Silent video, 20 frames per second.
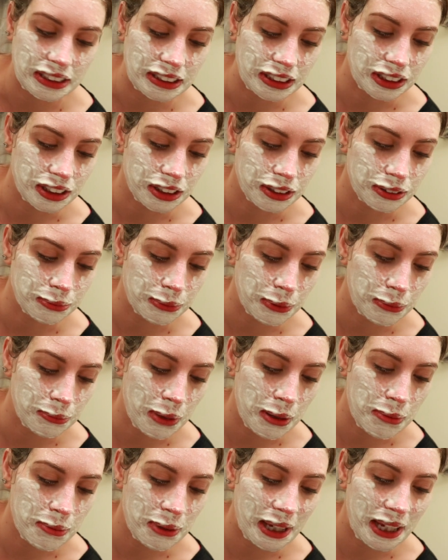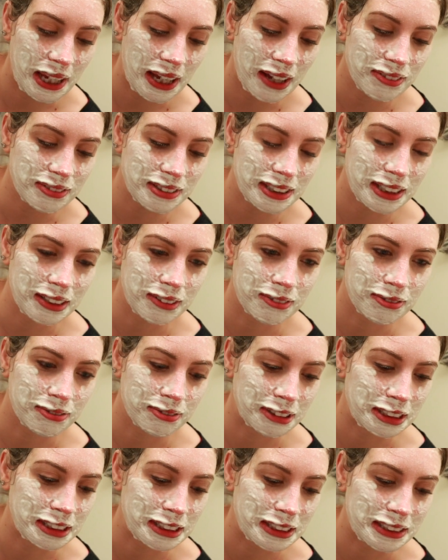the mask as a washcloth
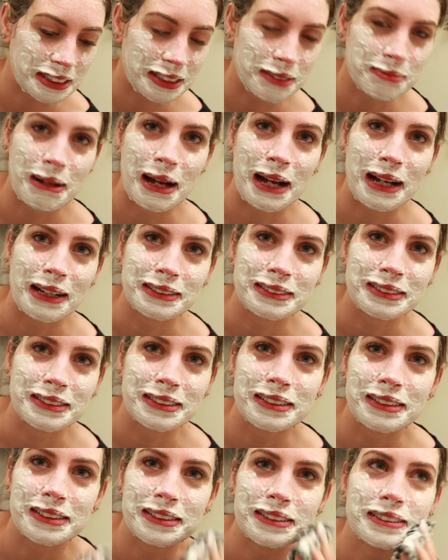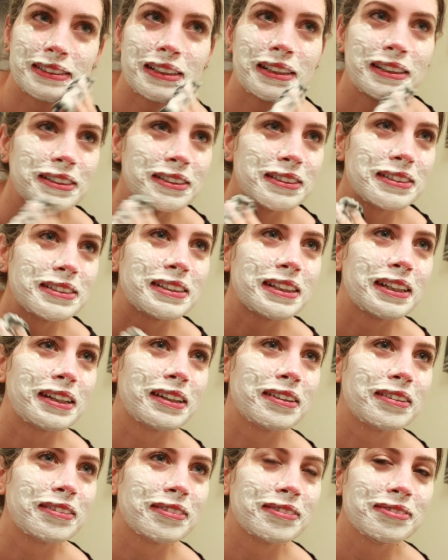after. I don't think that hack really
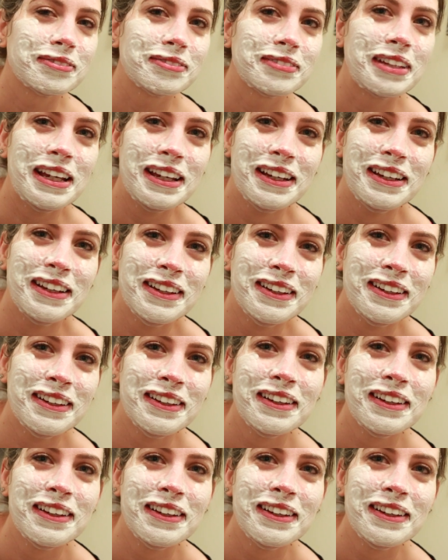worked. I did